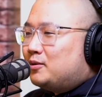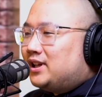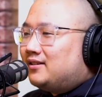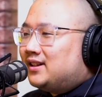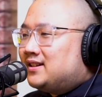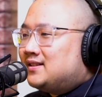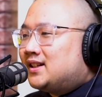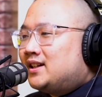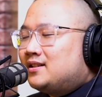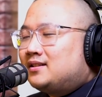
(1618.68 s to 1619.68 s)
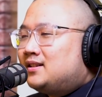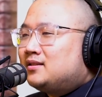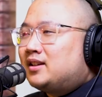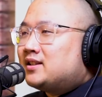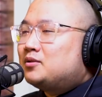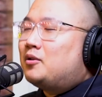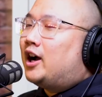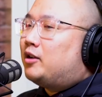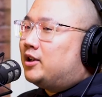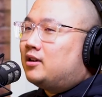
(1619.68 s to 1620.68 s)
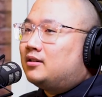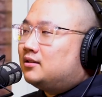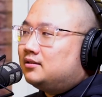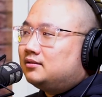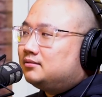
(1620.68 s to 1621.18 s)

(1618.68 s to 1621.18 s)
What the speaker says: So without that desire, I think there's no hype at all.